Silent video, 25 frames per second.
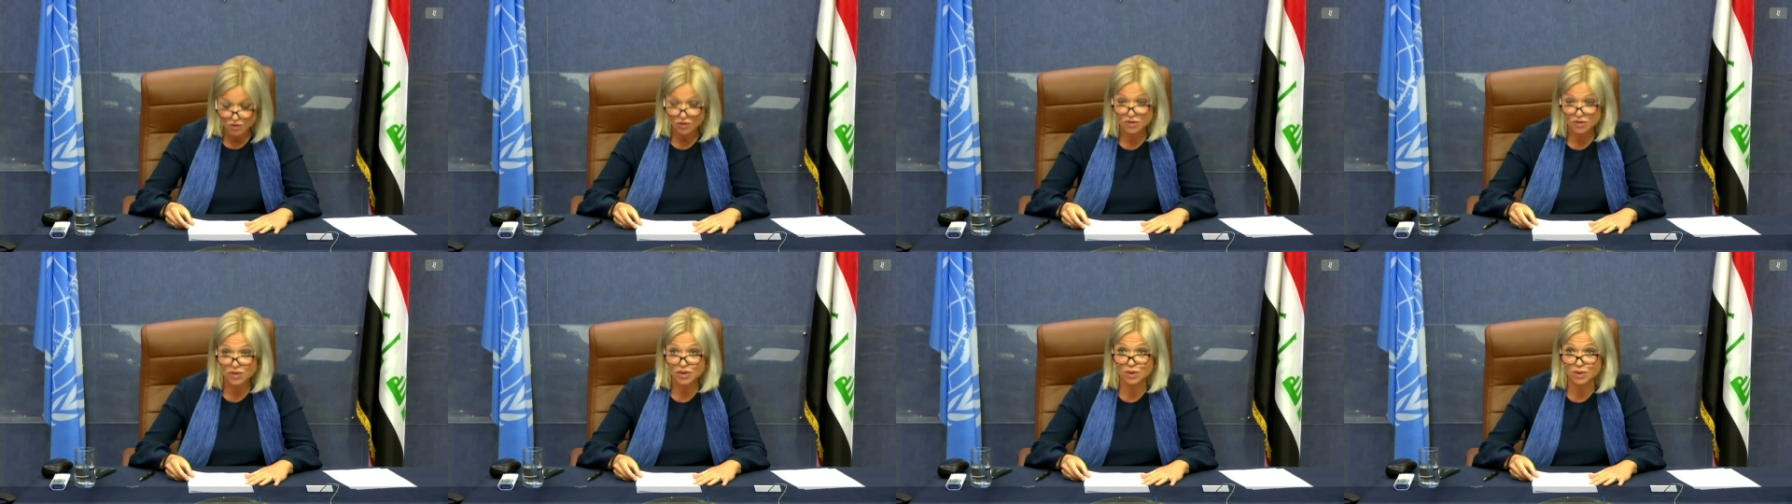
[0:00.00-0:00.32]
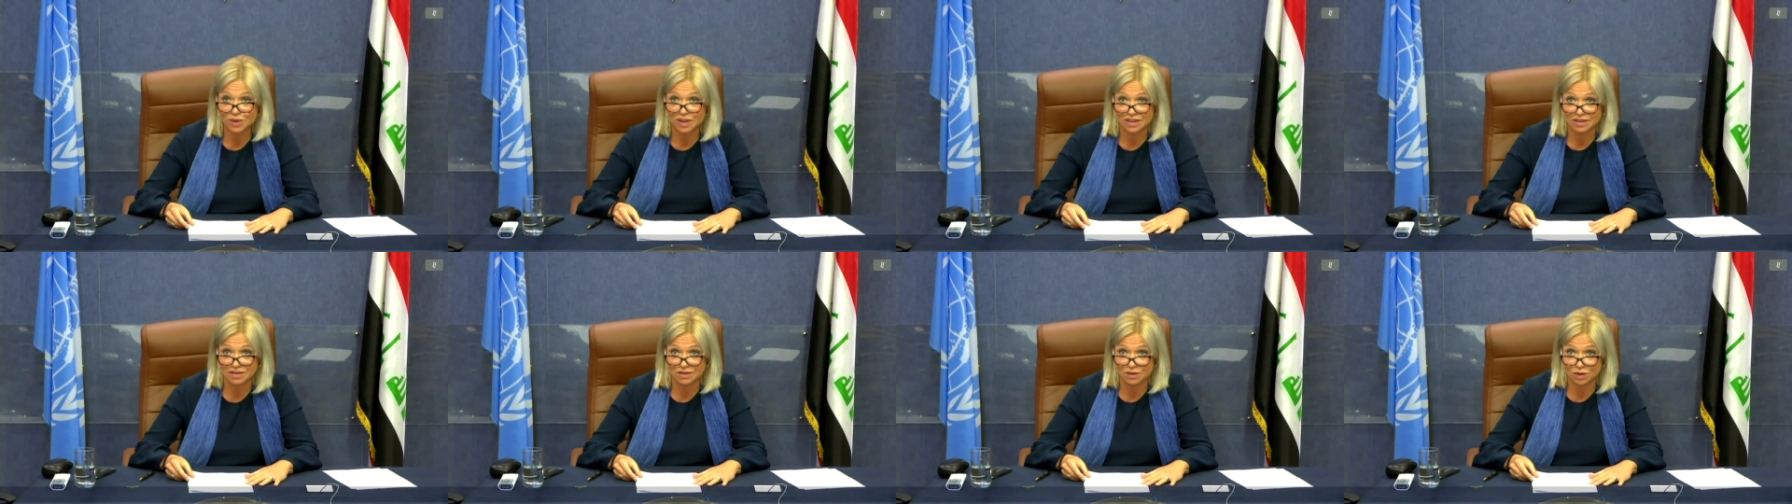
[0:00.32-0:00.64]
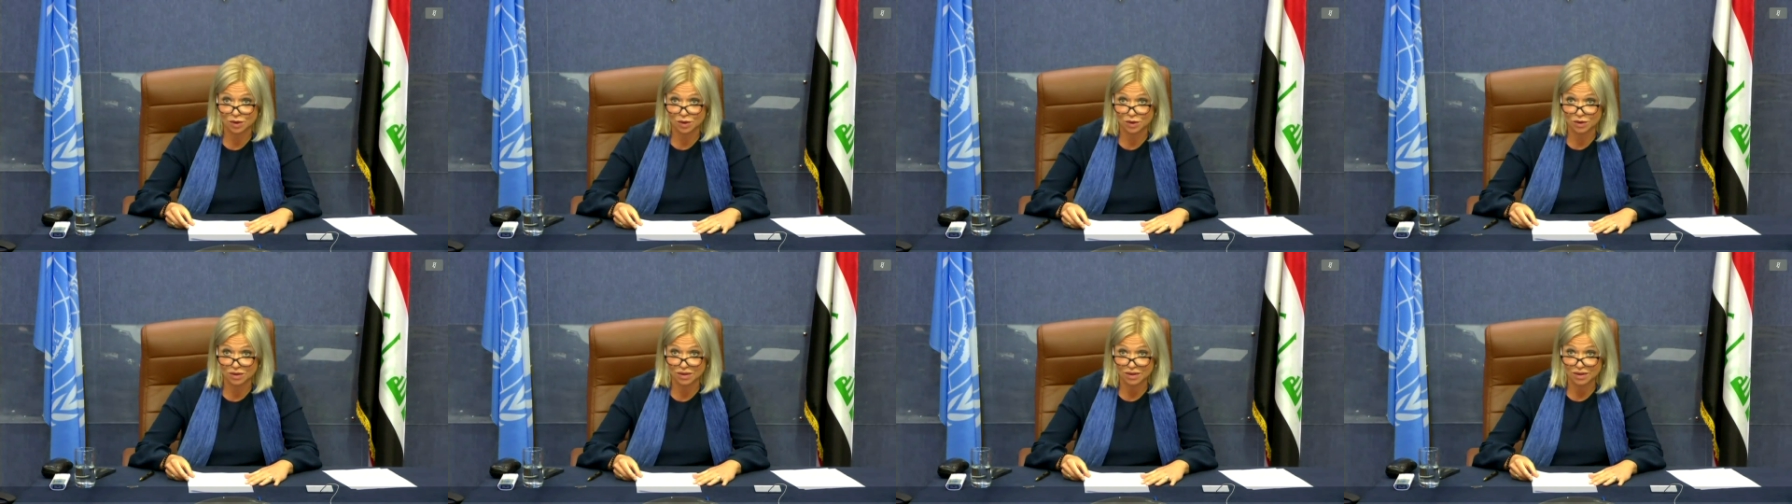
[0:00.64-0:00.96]

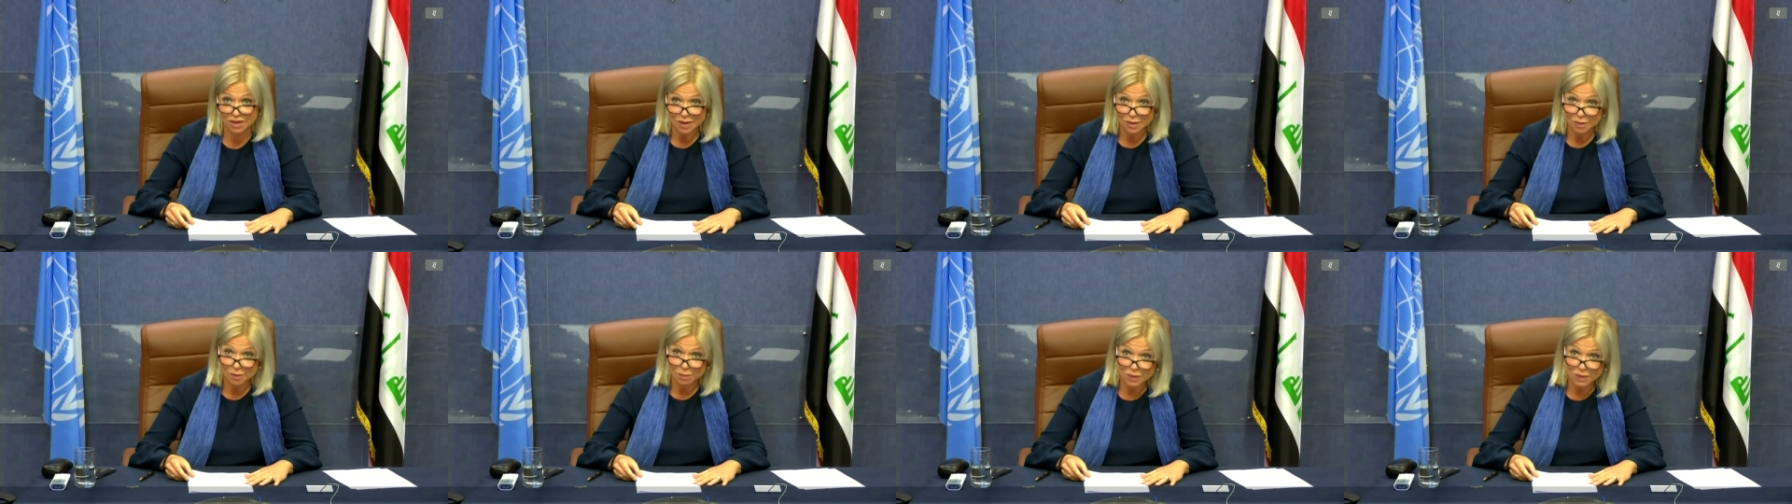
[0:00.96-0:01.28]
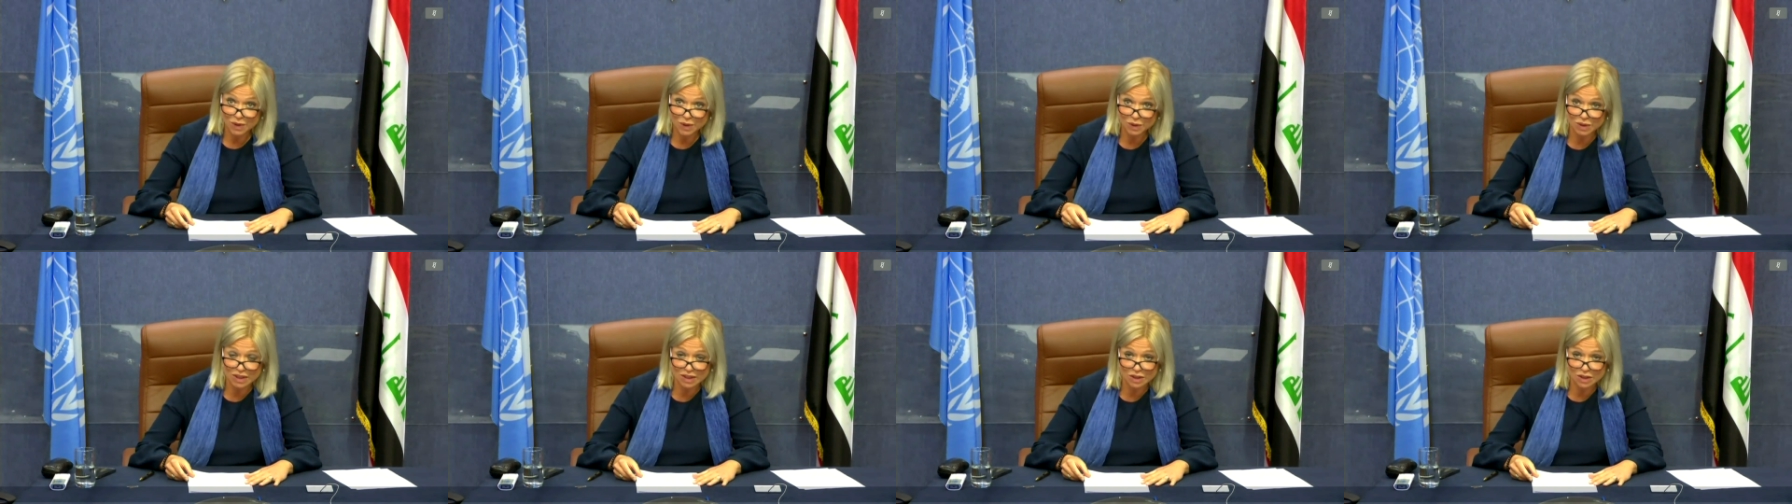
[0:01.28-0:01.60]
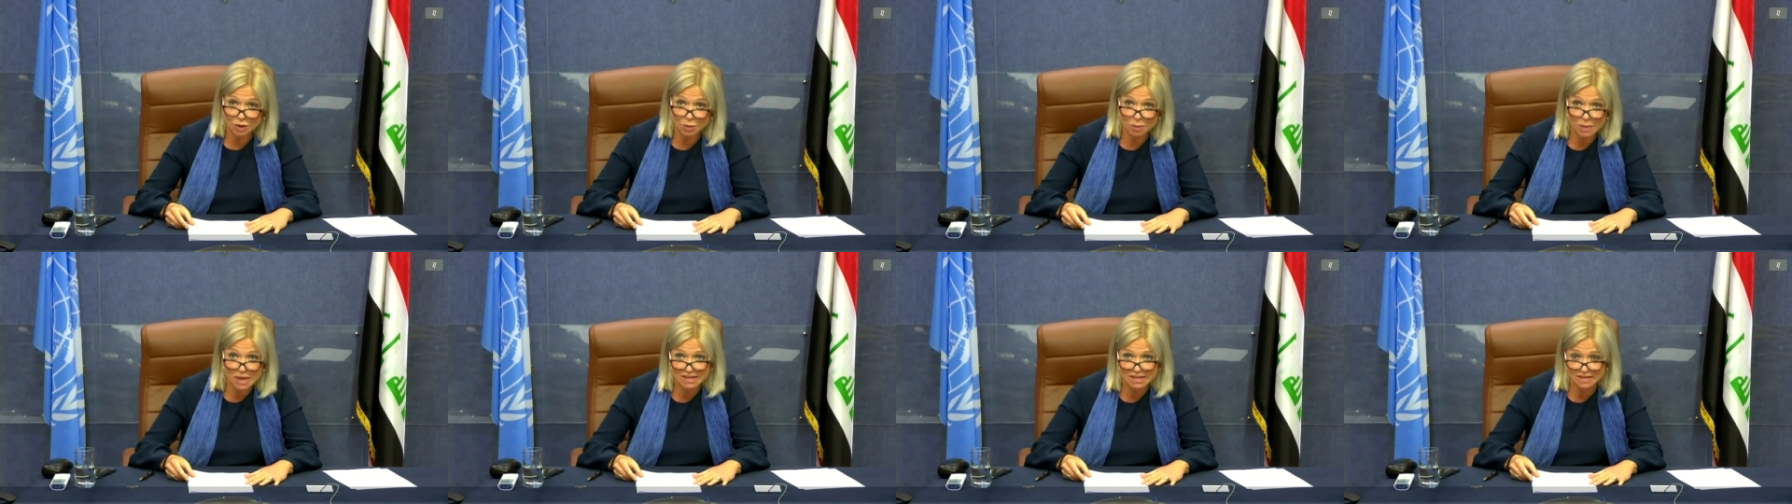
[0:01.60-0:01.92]
focused on
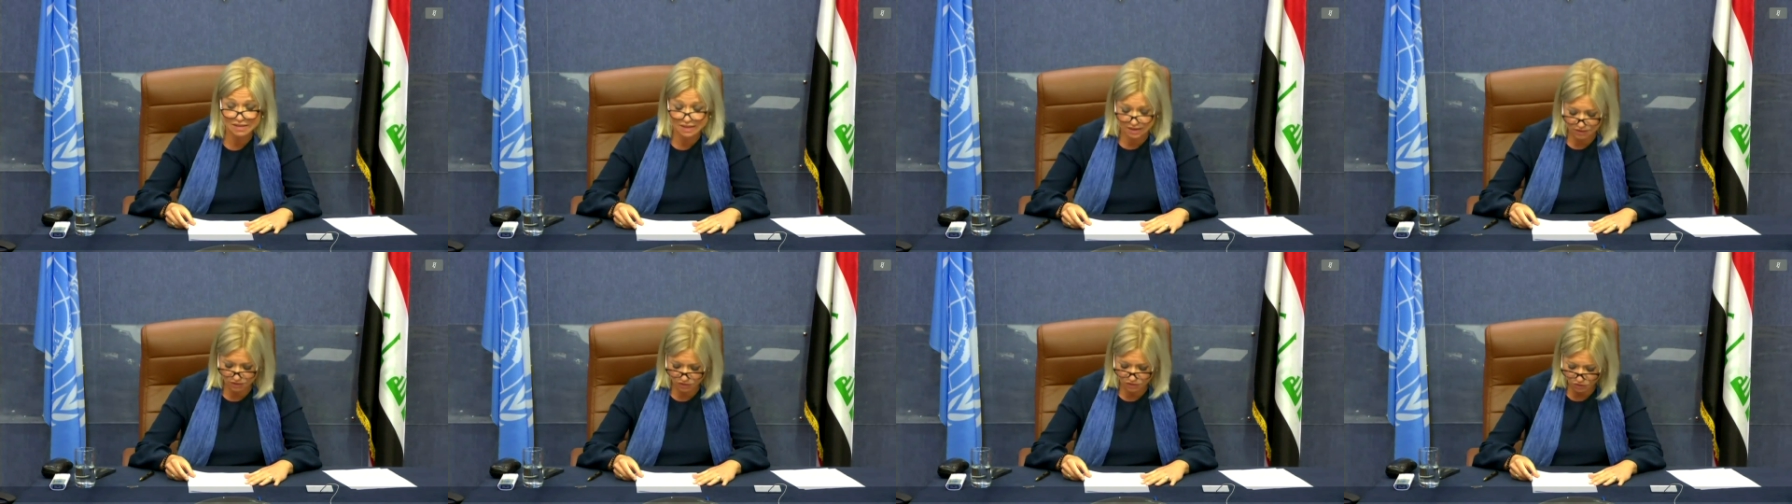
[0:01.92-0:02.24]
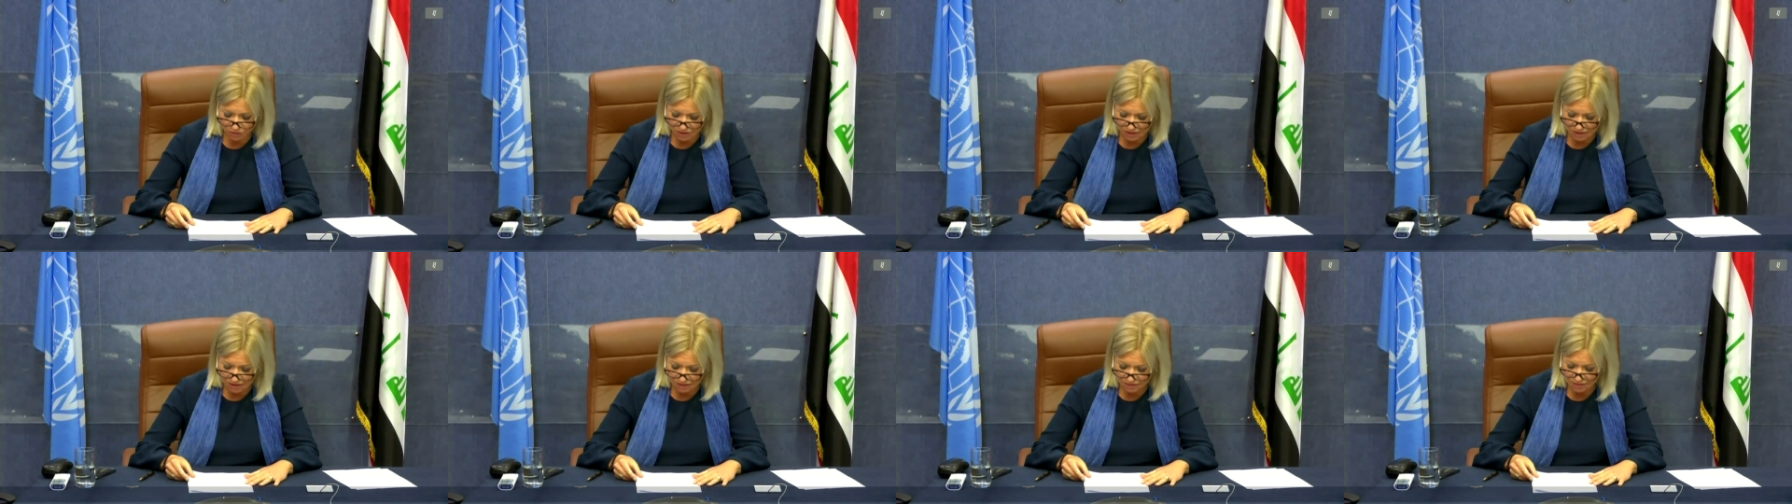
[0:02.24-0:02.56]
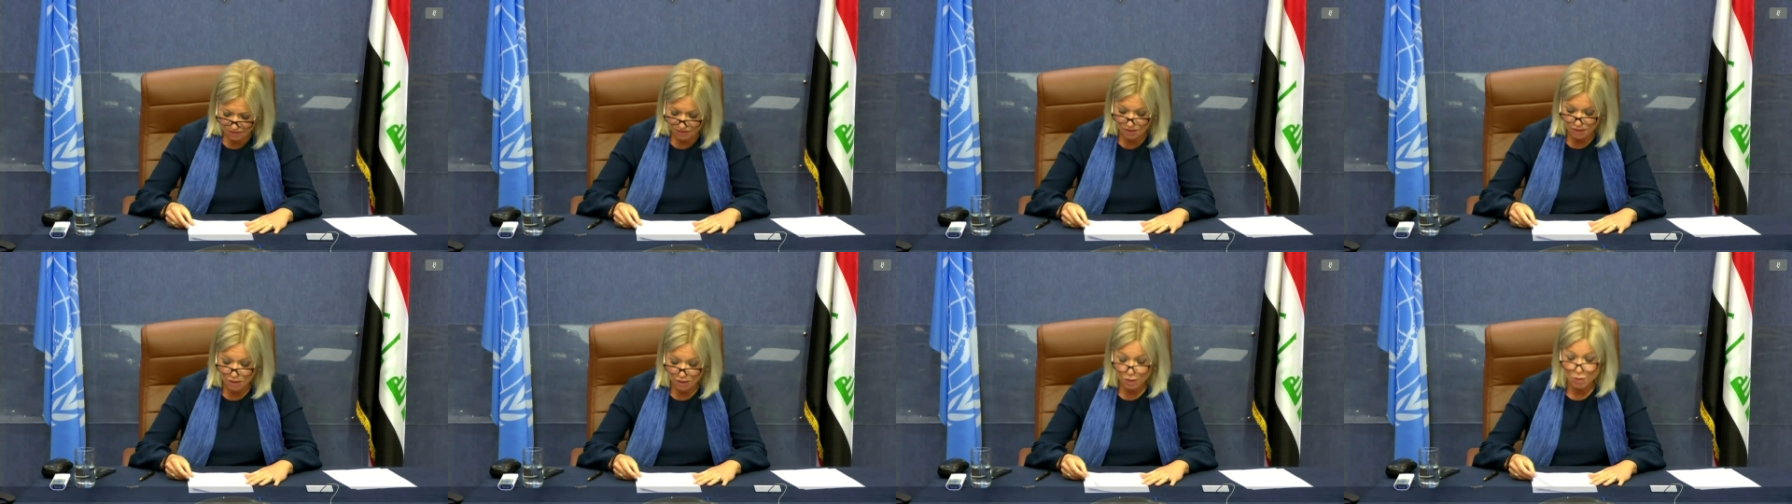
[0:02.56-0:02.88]
building domestic
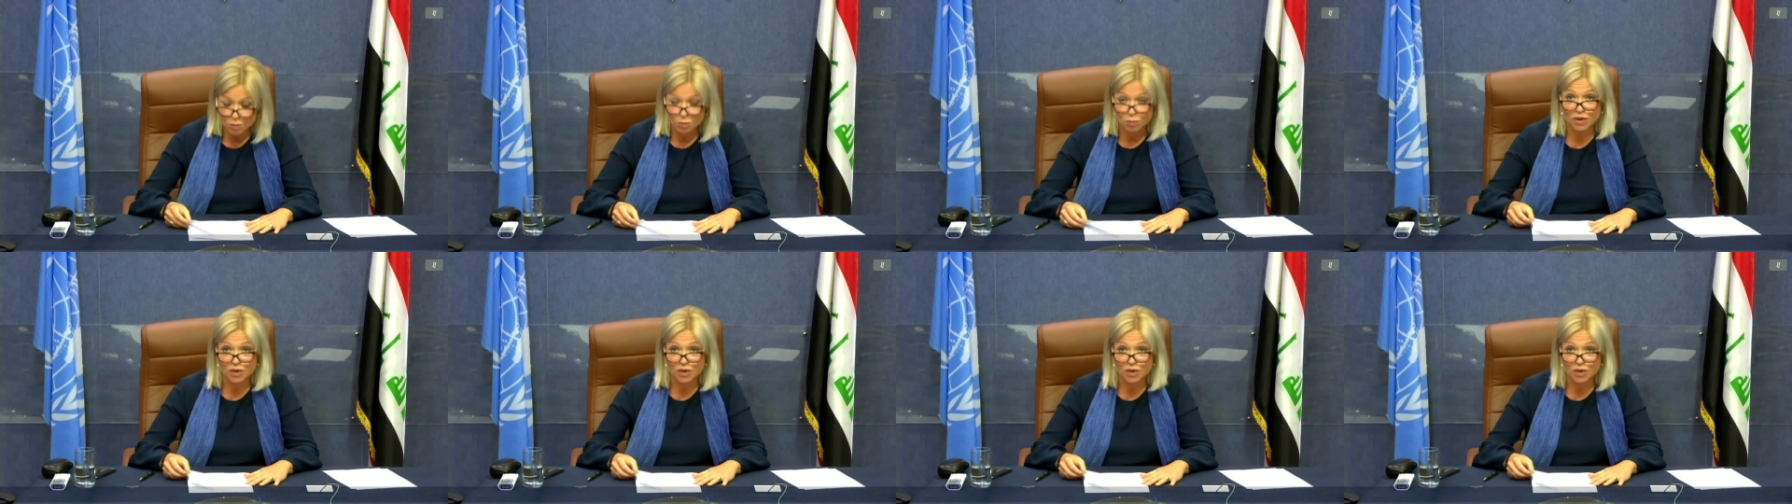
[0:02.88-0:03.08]
strength,